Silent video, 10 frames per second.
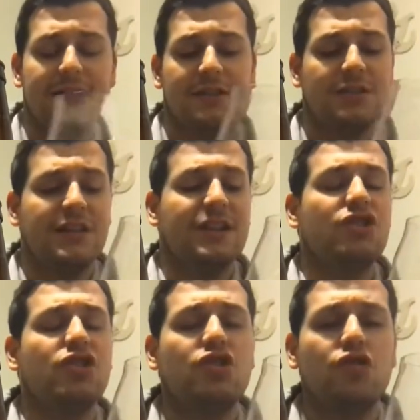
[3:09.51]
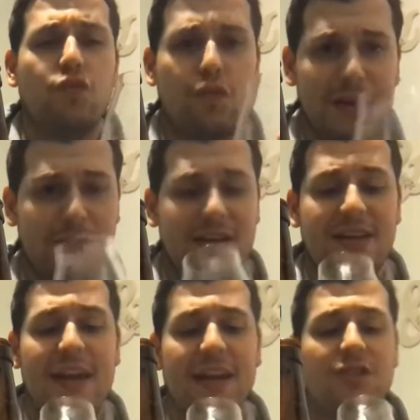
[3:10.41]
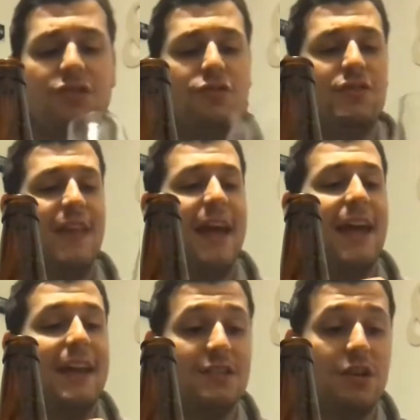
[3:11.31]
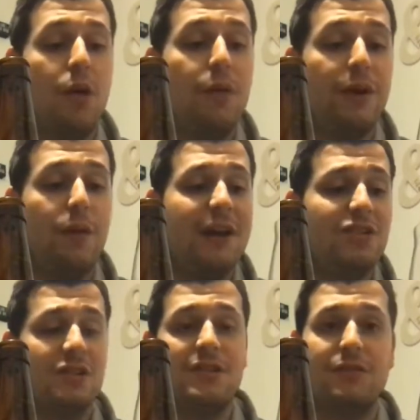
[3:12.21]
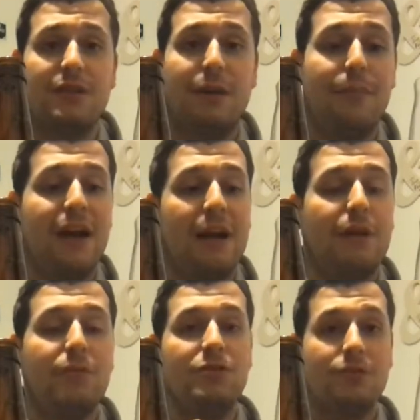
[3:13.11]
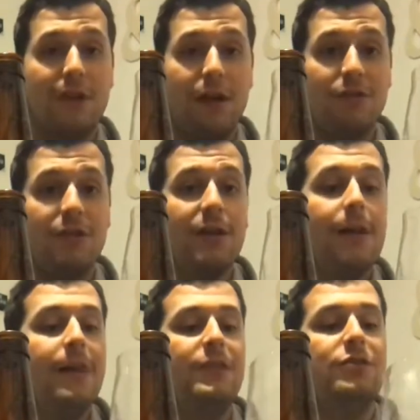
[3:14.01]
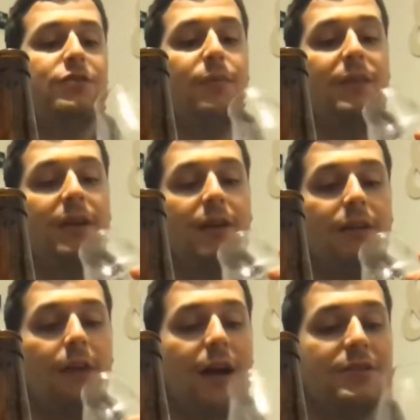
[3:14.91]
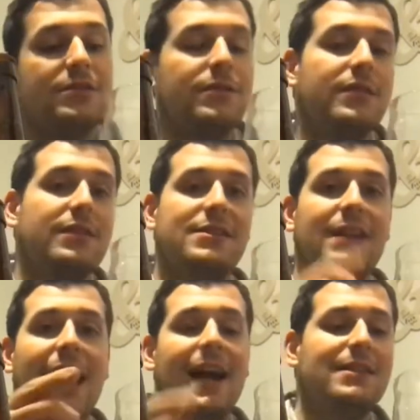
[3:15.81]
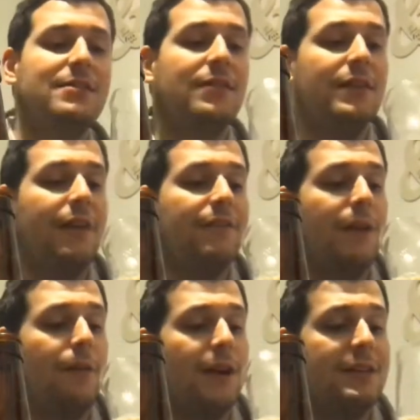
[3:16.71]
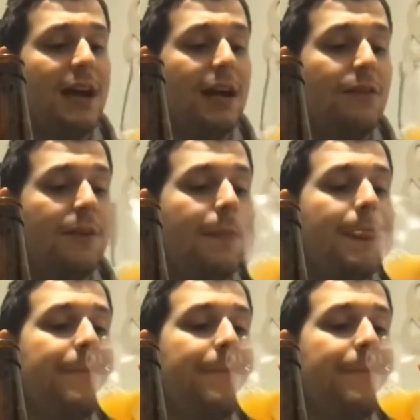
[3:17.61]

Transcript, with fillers: It is extremely dank and juicy. The head is going away, just little compact bubbles around, distributed across the sides, left and right side of it.